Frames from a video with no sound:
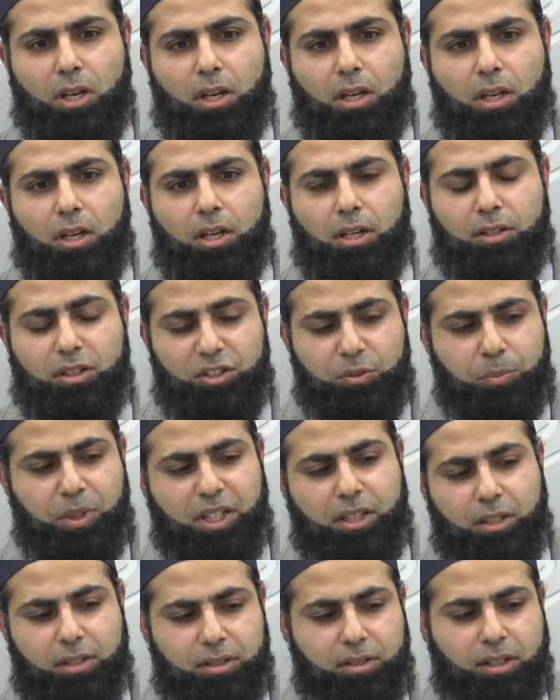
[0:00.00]
the
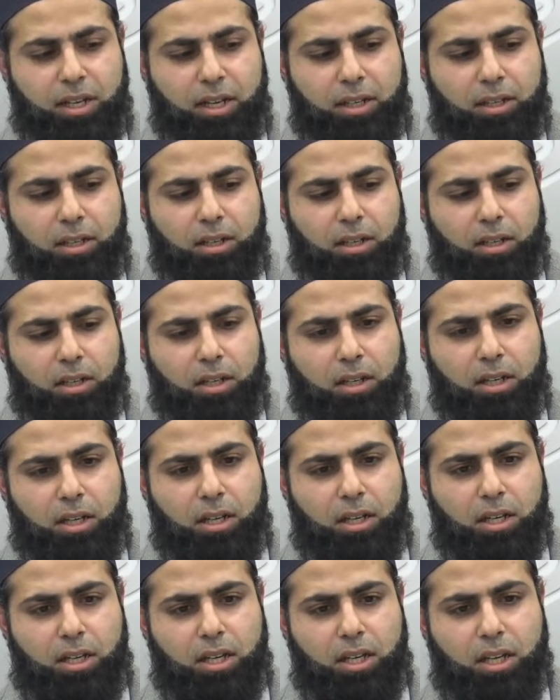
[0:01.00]
speaker said,
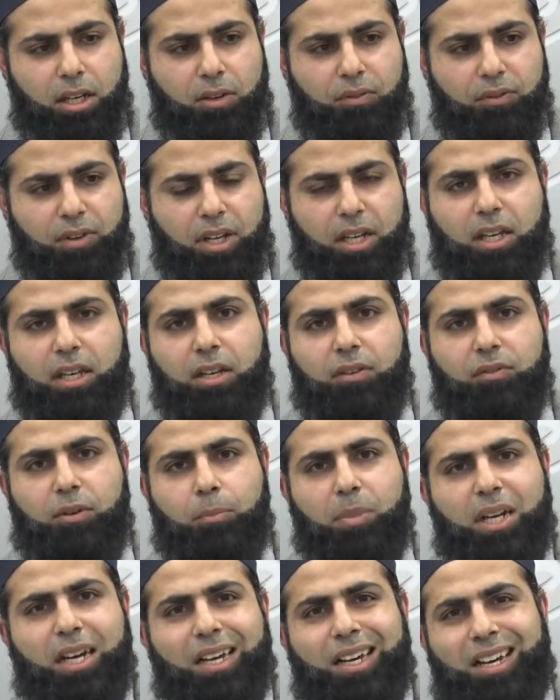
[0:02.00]
if I give a
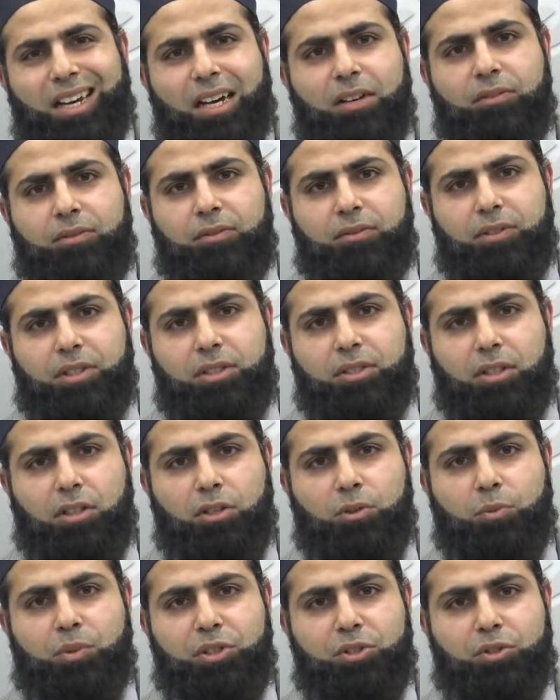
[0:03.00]
blank canvas
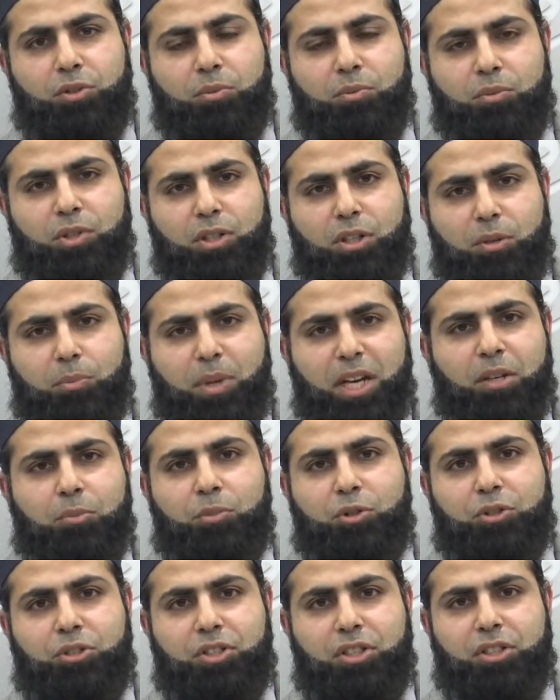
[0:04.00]
along with some
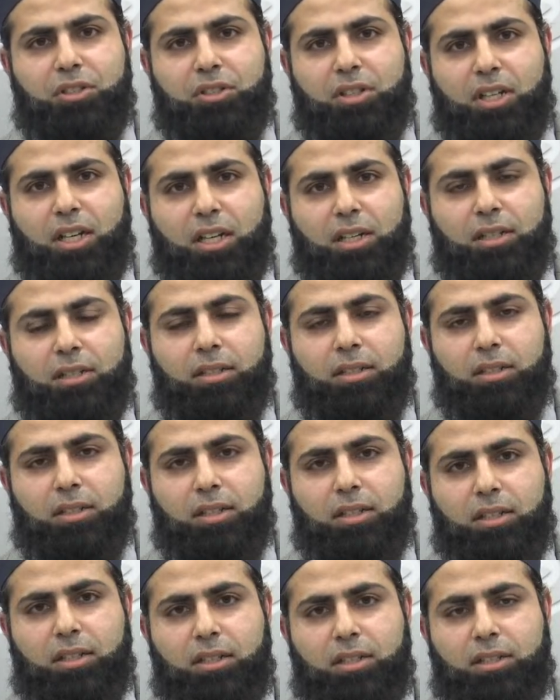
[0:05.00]
paintbrushes and
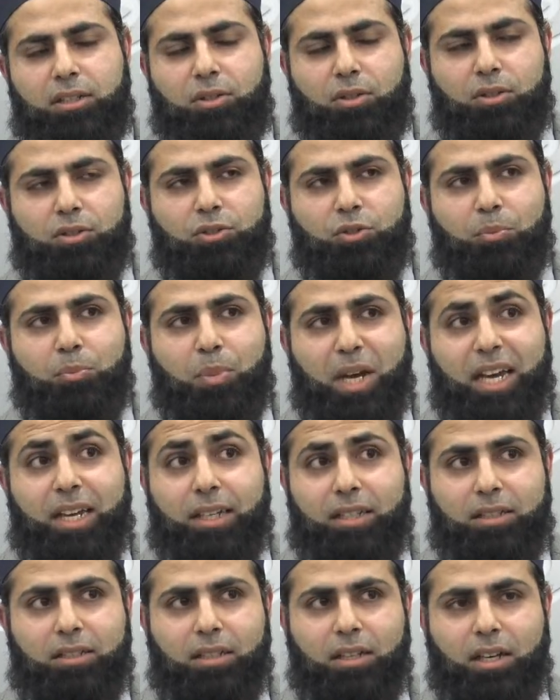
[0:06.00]
you know, some
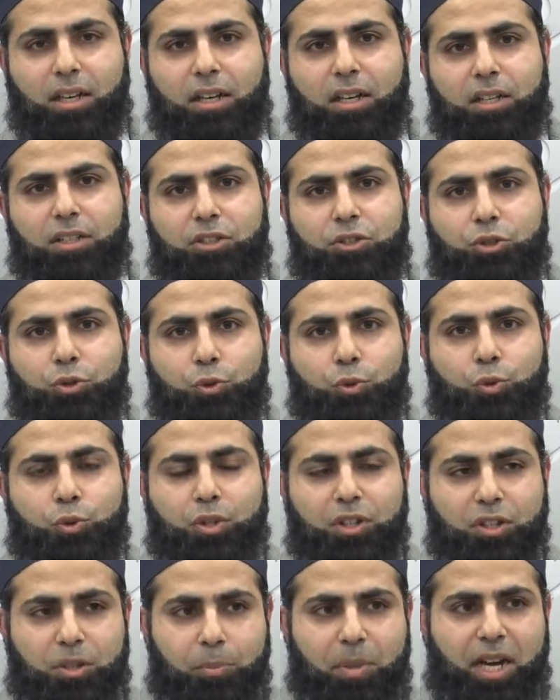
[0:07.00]
paint to
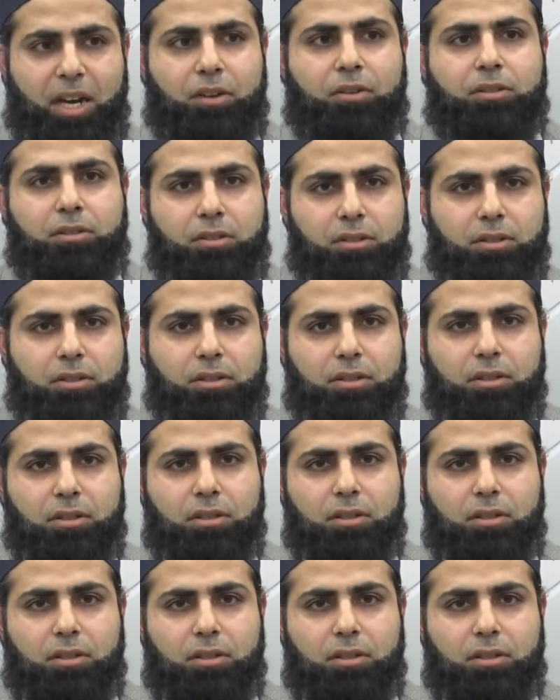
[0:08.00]
the parents,